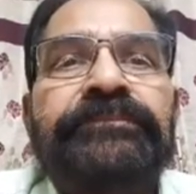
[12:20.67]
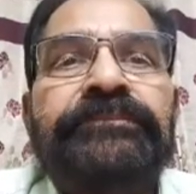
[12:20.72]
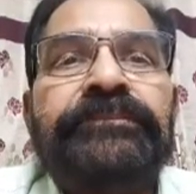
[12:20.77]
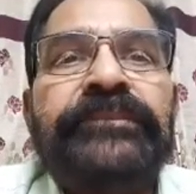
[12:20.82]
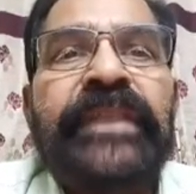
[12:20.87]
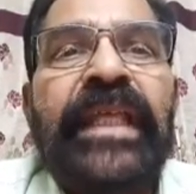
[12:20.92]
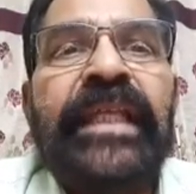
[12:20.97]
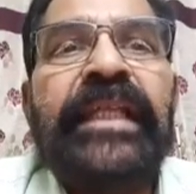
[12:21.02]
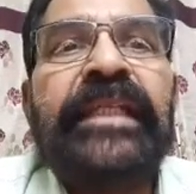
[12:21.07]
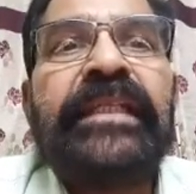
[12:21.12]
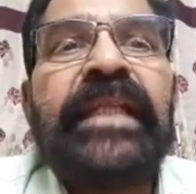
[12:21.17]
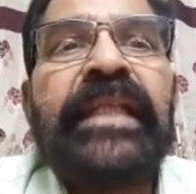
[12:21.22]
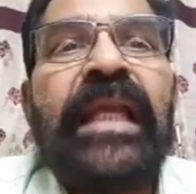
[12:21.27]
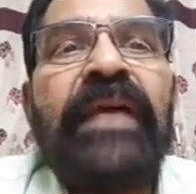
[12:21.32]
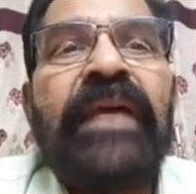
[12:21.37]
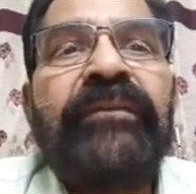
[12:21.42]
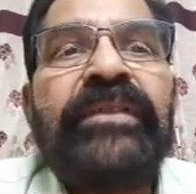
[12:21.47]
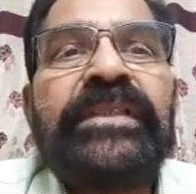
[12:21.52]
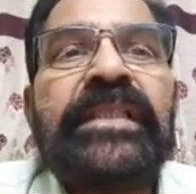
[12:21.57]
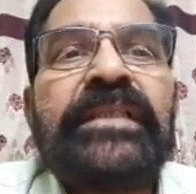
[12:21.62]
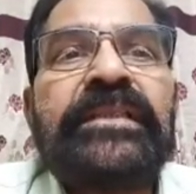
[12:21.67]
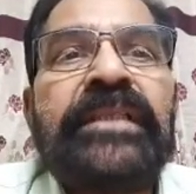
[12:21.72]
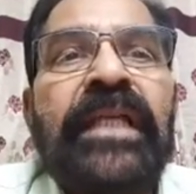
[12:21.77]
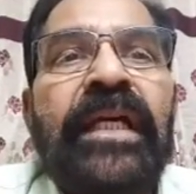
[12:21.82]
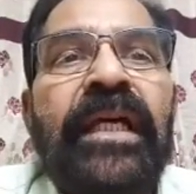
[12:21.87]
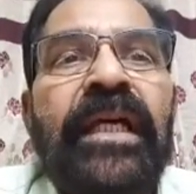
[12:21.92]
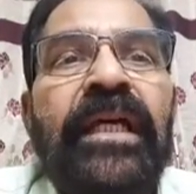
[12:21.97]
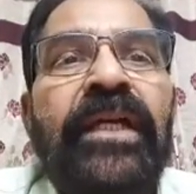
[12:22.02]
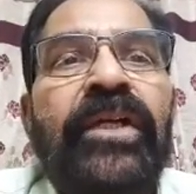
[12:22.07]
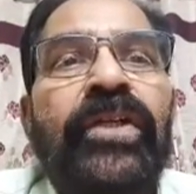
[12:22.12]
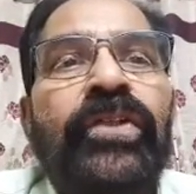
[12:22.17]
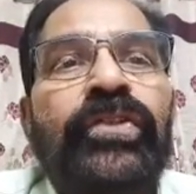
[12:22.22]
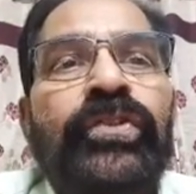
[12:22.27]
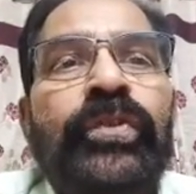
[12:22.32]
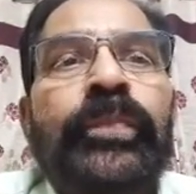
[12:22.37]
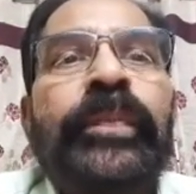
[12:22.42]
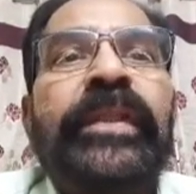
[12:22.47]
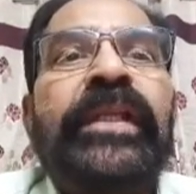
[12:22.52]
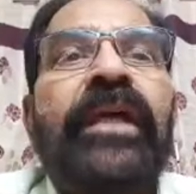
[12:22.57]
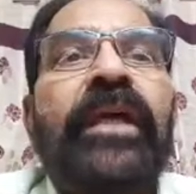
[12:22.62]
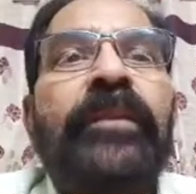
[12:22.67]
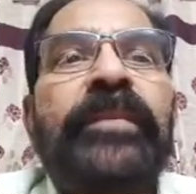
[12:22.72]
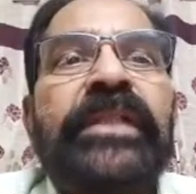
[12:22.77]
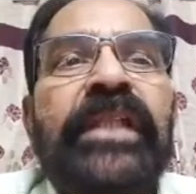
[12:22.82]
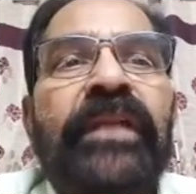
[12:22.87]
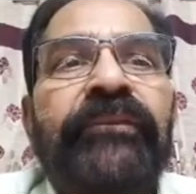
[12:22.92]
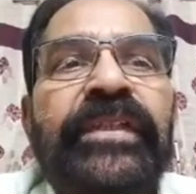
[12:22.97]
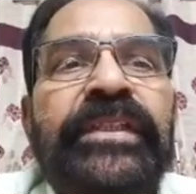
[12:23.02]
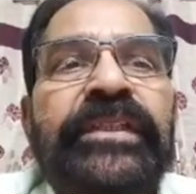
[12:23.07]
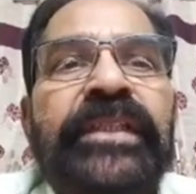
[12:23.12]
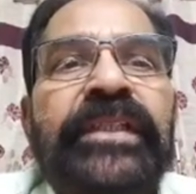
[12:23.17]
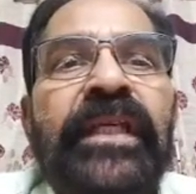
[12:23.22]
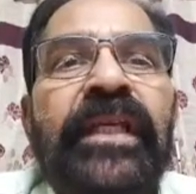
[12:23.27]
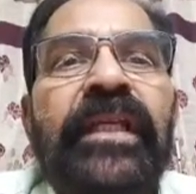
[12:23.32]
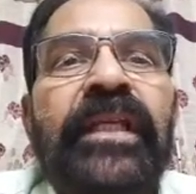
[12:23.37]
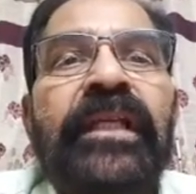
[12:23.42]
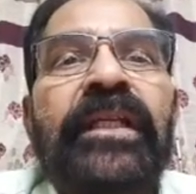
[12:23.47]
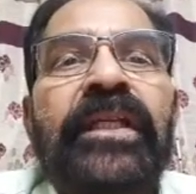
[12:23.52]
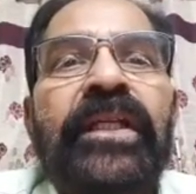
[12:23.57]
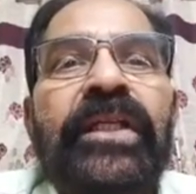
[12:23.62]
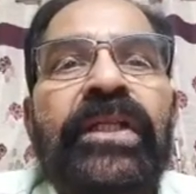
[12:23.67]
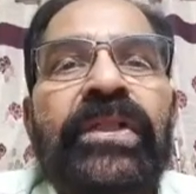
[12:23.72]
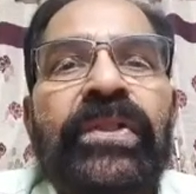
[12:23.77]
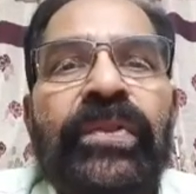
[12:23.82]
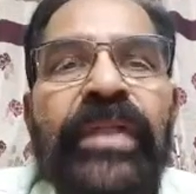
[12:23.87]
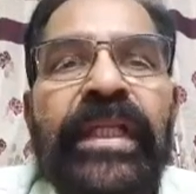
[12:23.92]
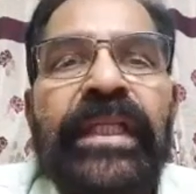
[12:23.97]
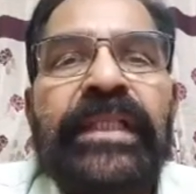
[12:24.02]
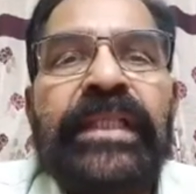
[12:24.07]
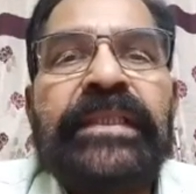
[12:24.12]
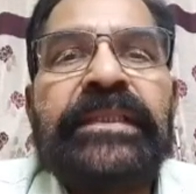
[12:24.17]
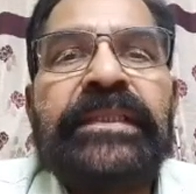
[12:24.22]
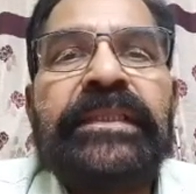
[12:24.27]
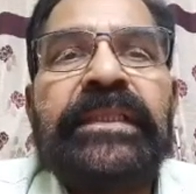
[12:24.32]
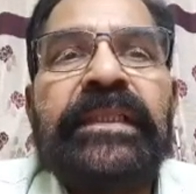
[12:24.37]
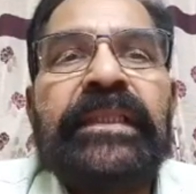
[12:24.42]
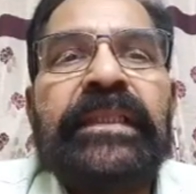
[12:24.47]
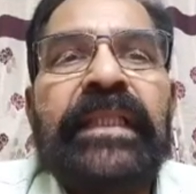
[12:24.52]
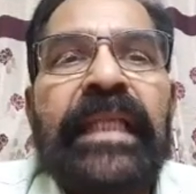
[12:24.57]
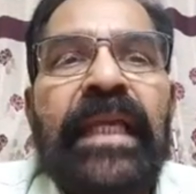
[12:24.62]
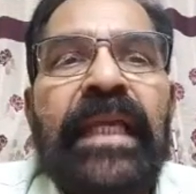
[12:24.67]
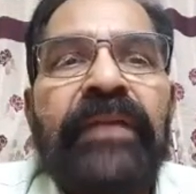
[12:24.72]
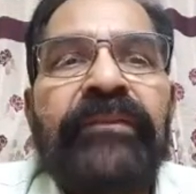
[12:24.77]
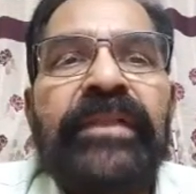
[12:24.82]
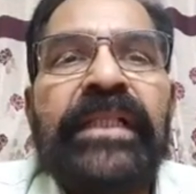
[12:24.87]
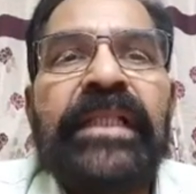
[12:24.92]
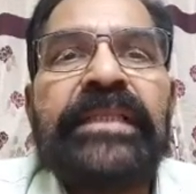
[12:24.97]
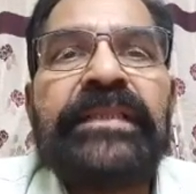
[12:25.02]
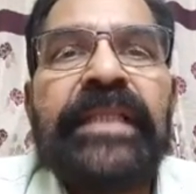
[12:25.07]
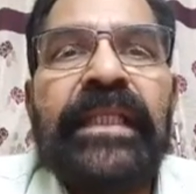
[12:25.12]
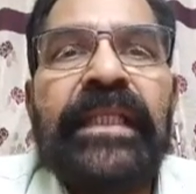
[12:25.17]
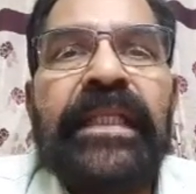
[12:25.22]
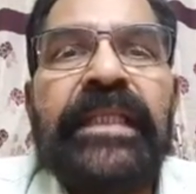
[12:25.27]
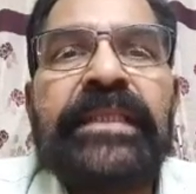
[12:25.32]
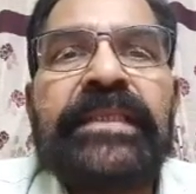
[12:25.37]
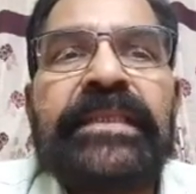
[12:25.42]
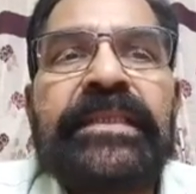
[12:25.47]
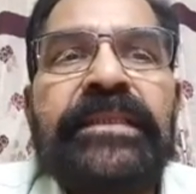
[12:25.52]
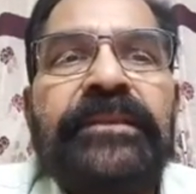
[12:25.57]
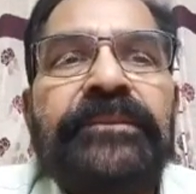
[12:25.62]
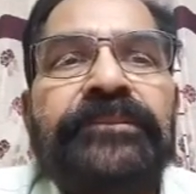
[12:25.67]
Then it travels the superior orbital fissure to reach the cavernous sinus.